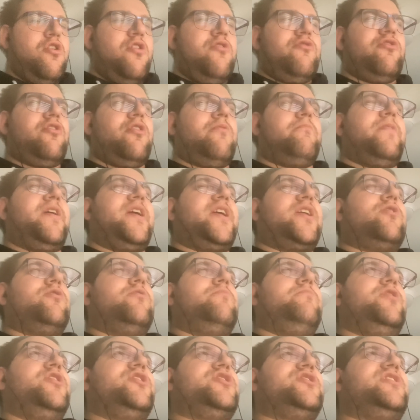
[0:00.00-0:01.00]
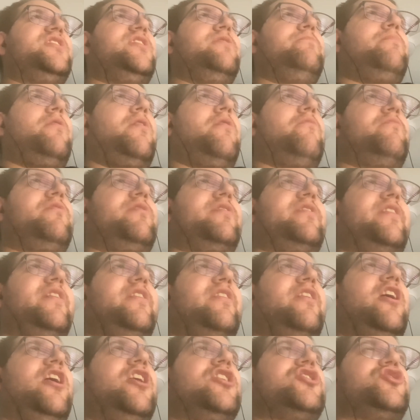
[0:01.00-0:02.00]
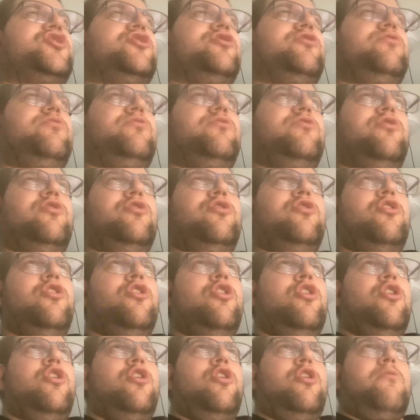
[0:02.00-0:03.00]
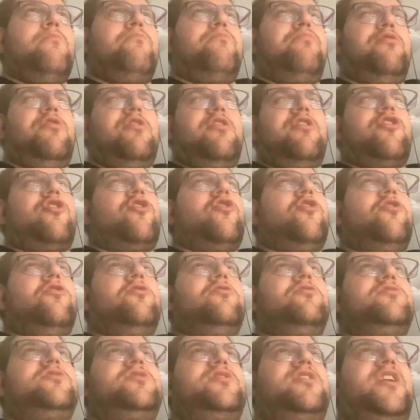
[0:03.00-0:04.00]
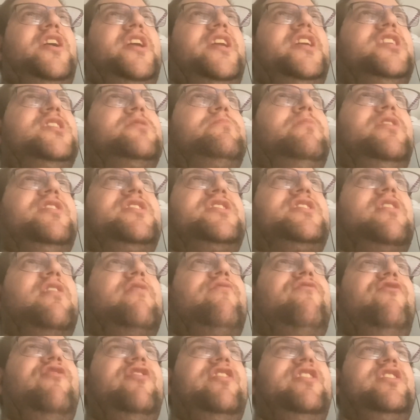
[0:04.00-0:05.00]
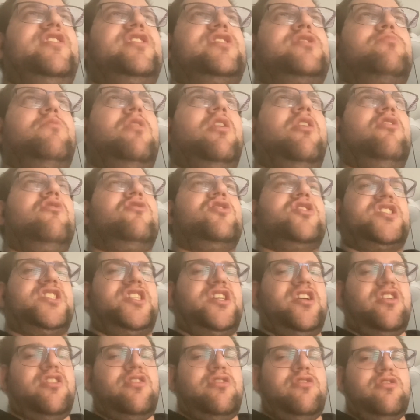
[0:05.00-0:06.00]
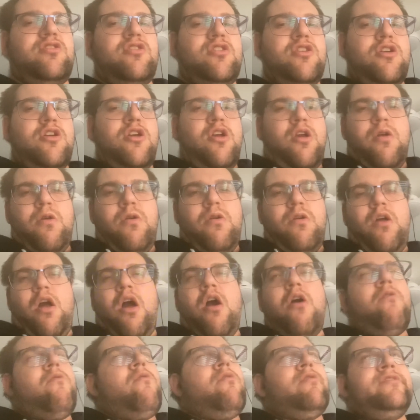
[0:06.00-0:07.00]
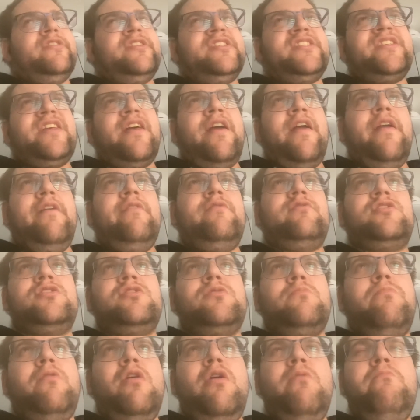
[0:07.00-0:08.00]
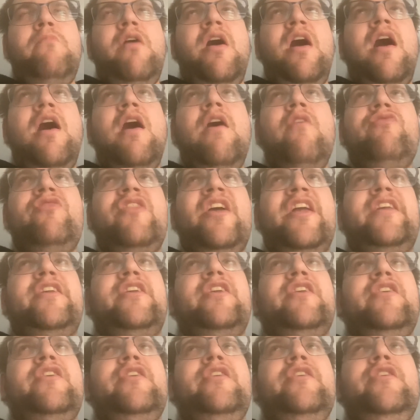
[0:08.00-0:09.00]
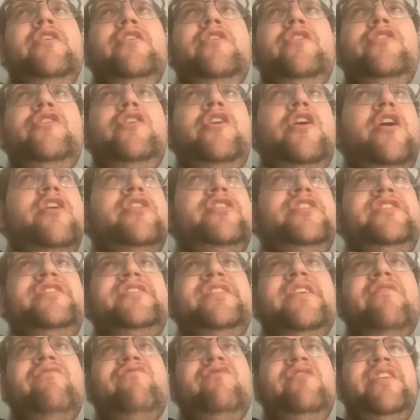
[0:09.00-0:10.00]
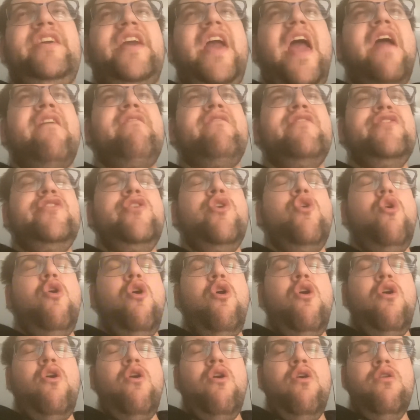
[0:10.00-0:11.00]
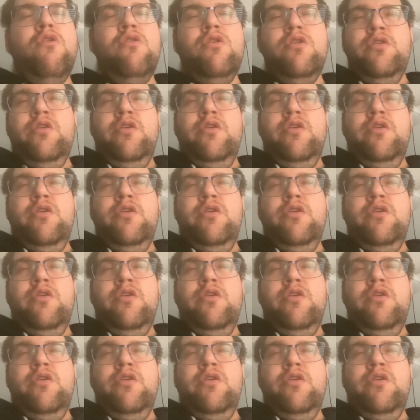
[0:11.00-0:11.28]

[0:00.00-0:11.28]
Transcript: Not medical emergency, but with concussion protocols that he's been suffering as well. So I want to say to the bottom of my heart, thank you. You know, you definitely gave it your all.